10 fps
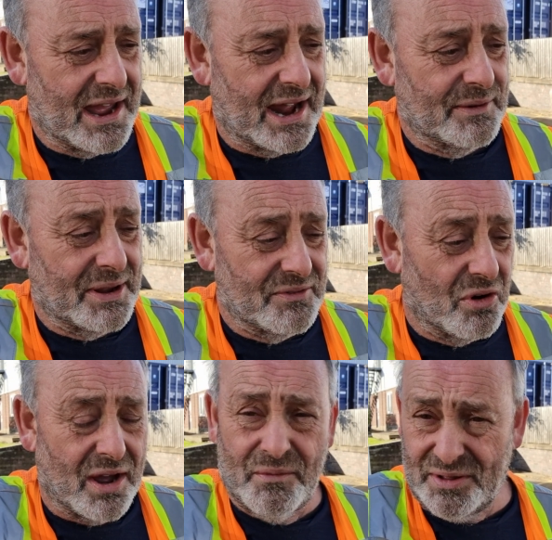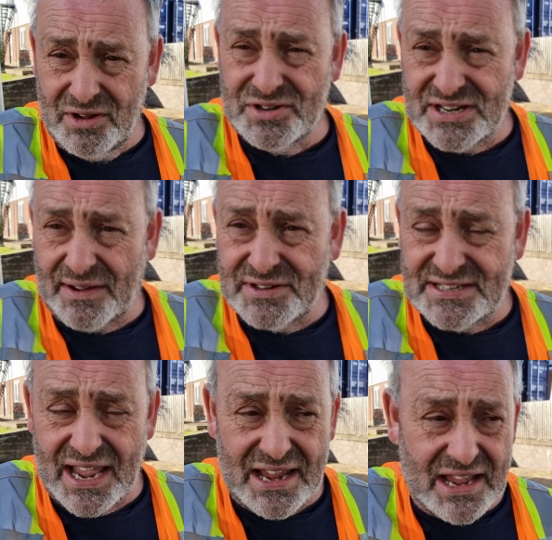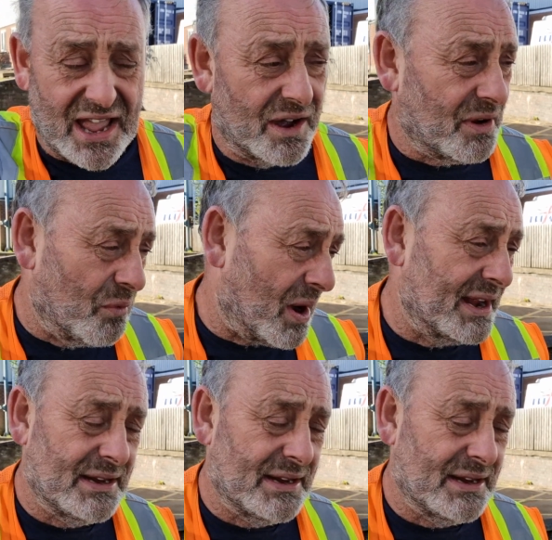he went, right, well, you just have to see how you go. I weighed